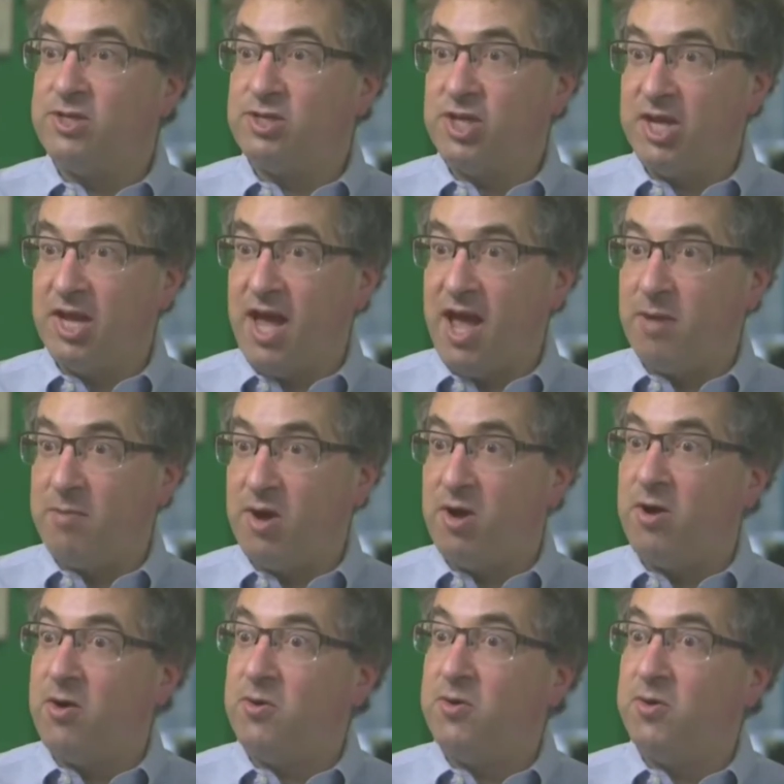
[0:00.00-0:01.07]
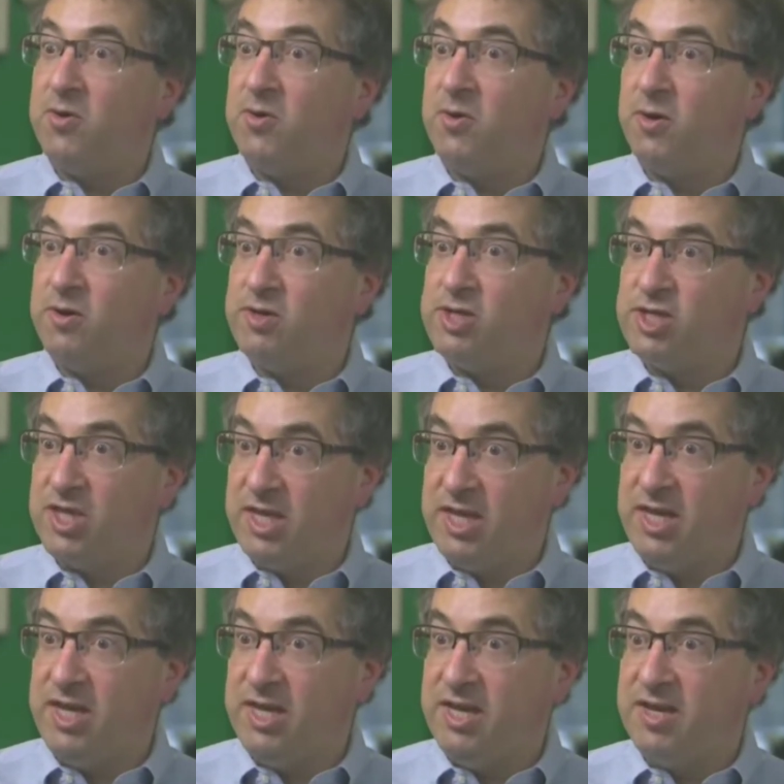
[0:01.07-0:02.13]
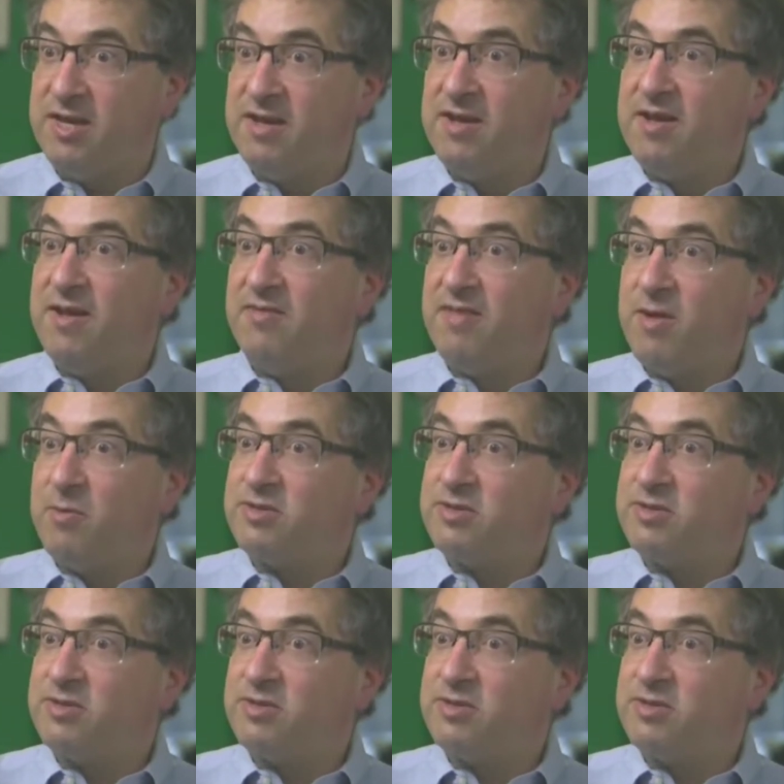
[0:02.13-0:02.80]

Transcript: the words GMO or GE,